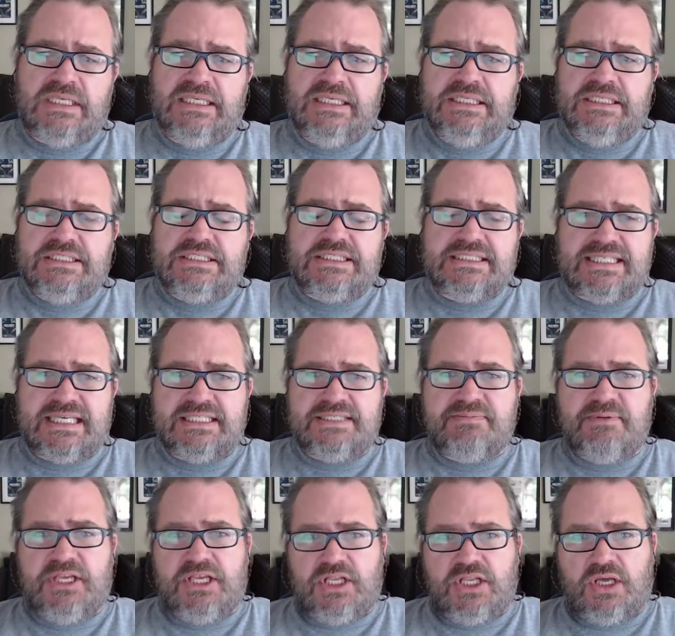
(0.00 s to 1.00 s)
She sends
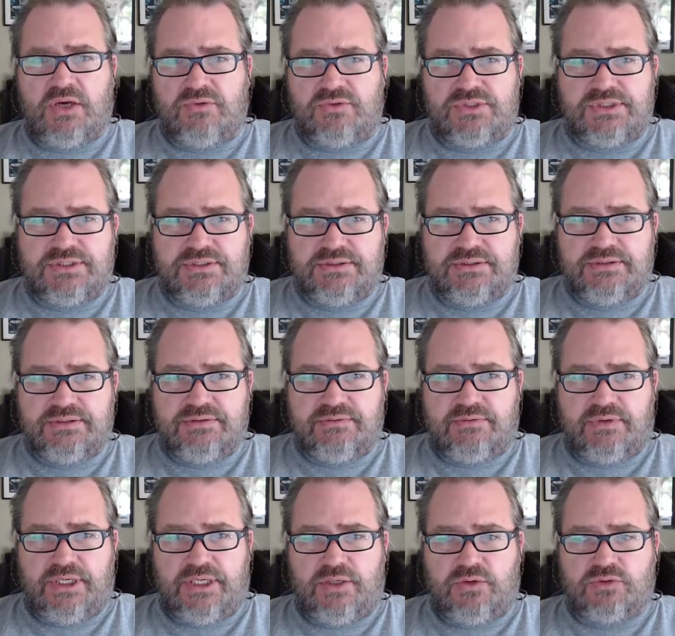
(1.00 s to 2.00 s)
me a note,
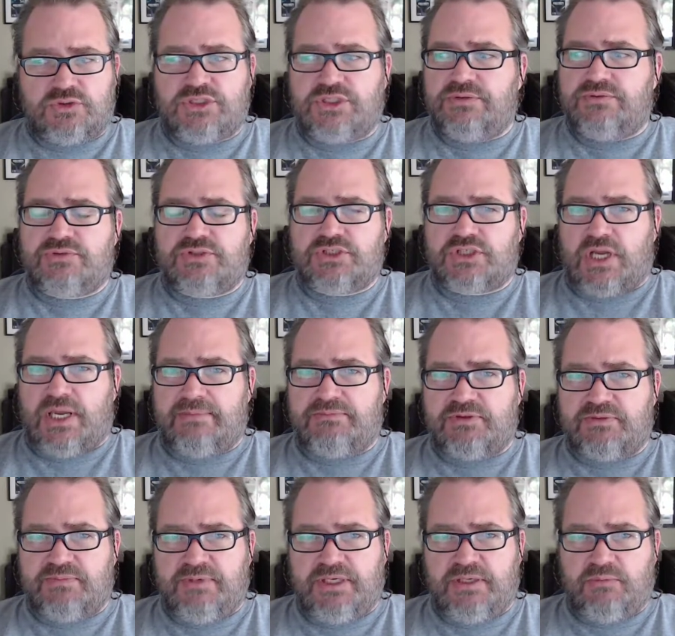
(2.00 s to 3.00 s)
right? Or she Skypes
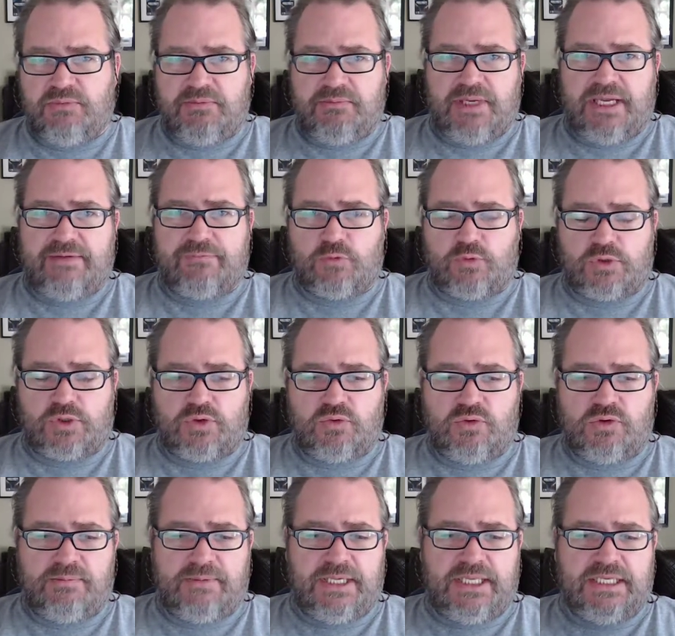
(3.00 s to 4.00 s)
me and we may have a quick call
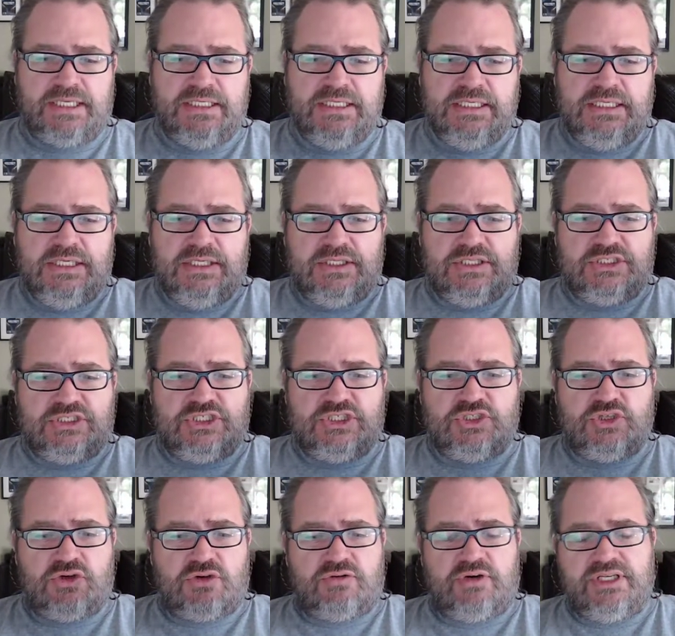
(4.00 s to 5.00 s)
about it, that she's
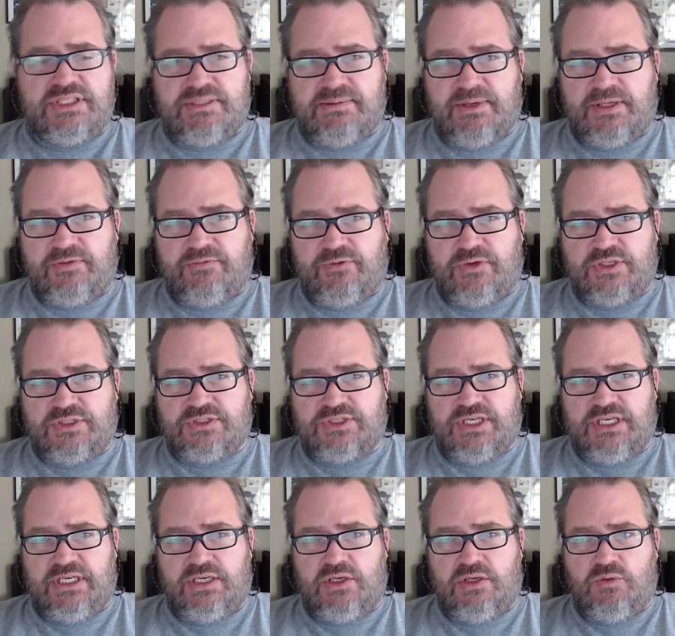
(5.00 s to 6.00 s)
not crazy about the first
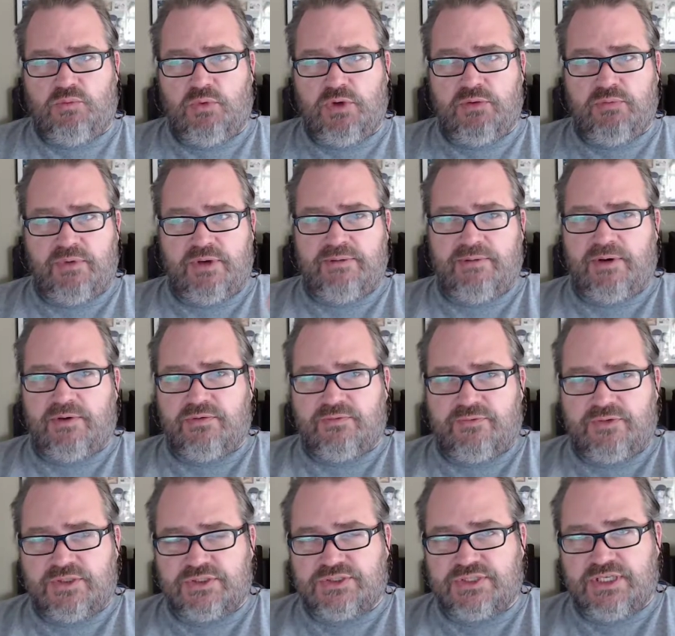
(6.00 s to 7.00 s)
scene. We rewrote the
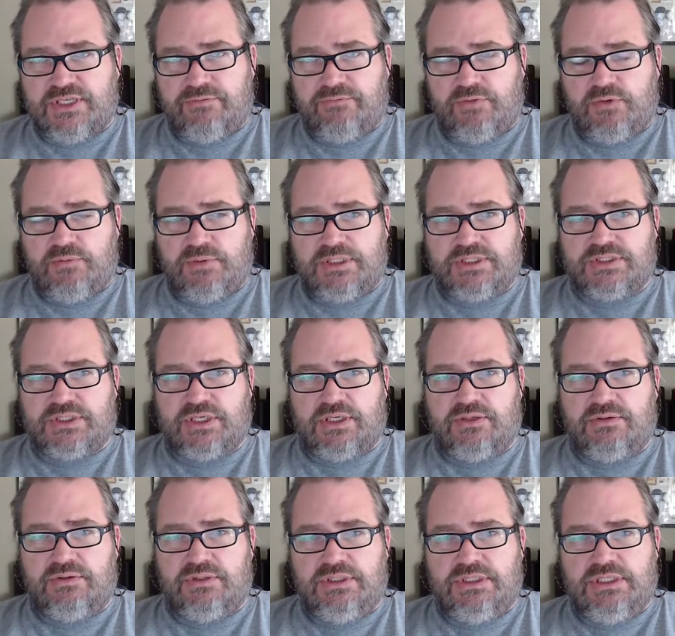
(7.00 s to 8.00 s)
first scene a few weeks ago.
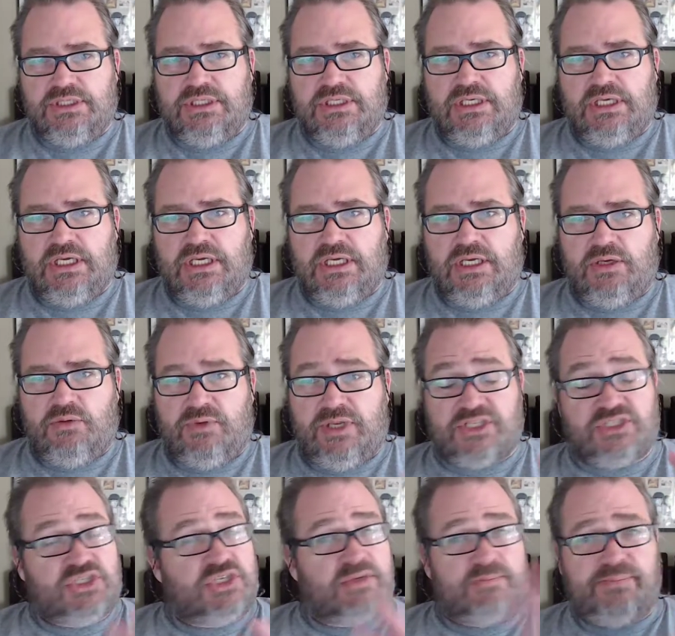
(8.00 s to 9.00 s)
We
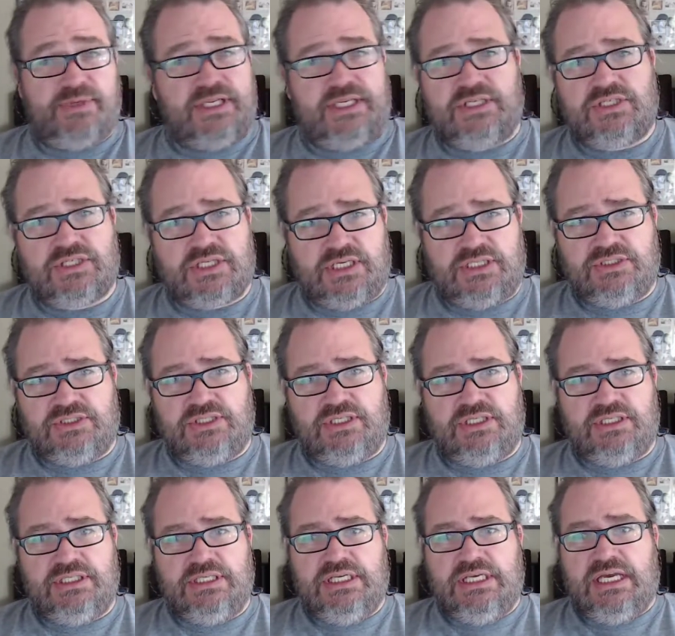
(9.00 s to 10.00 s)
actually completely changed it.
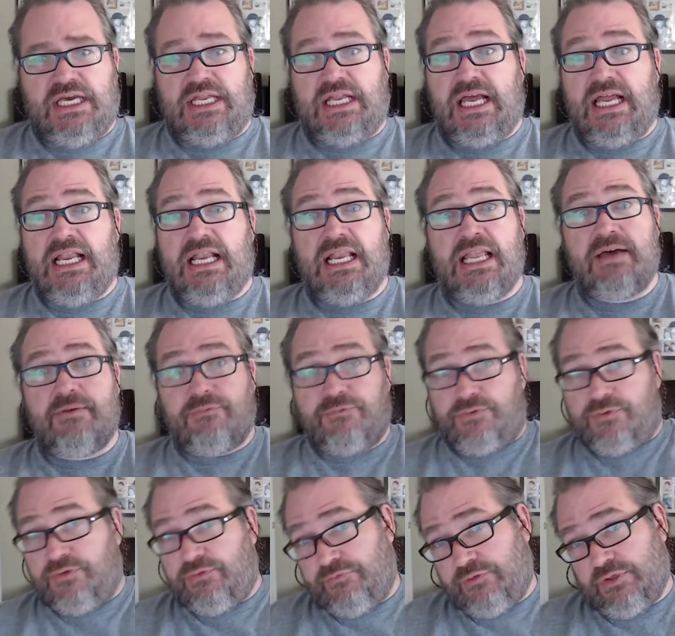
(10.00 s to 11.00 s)
And I loved
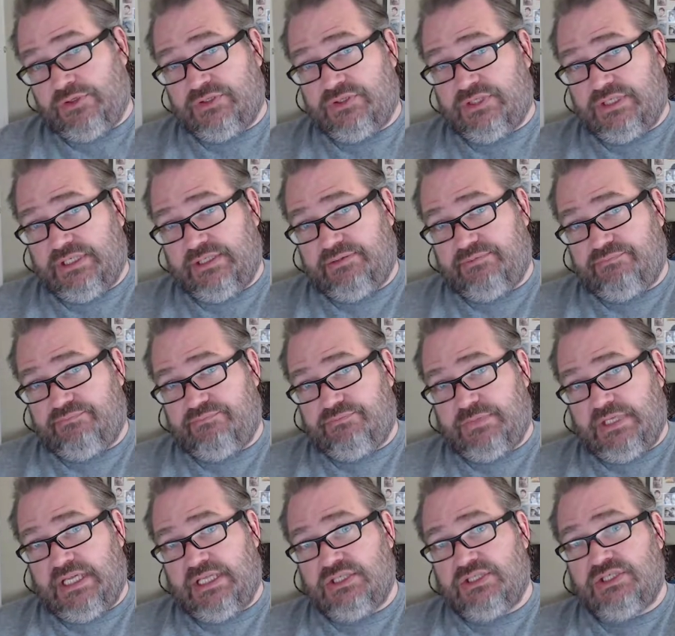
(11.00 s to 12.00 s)
the first scene.
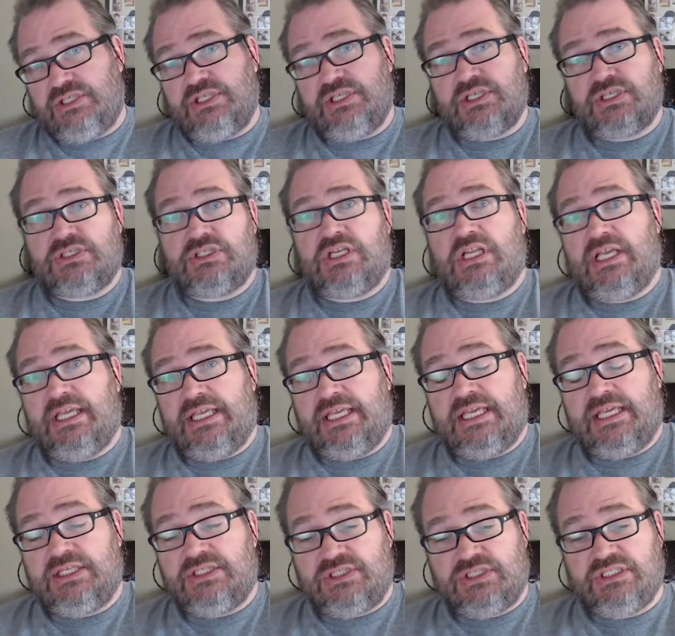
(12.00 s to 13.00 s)
And she doesn't like it,
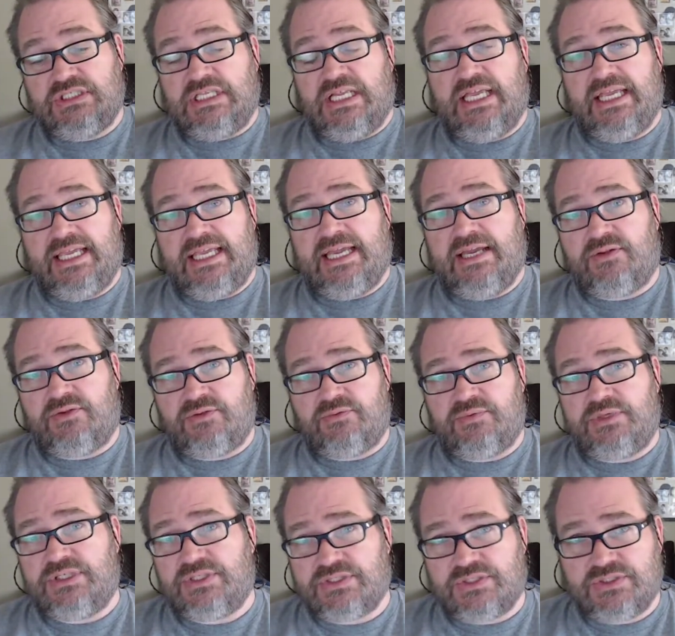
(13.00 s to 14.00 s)
and she's laying out the
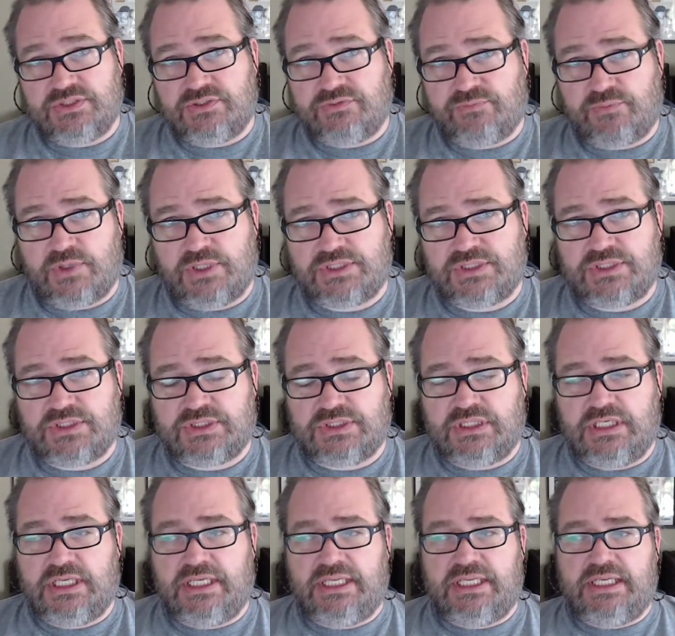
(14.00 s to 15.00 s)
reasons of why she doesn't
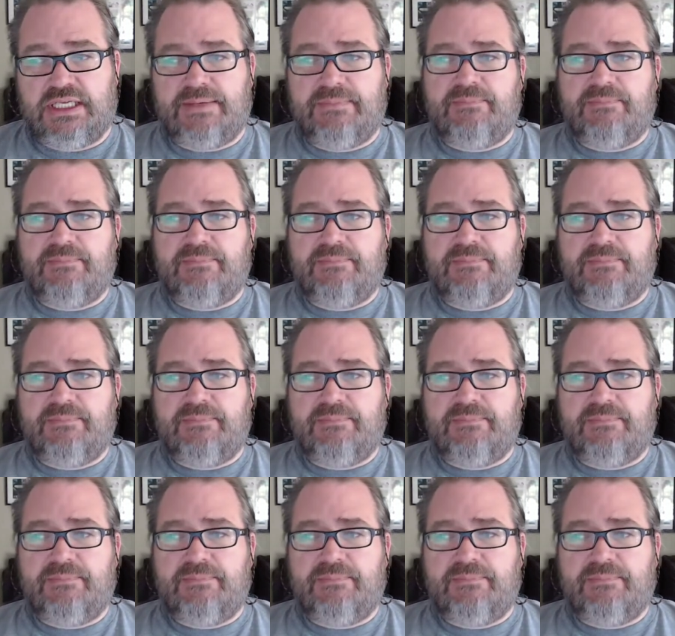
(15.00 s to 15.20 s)
like it.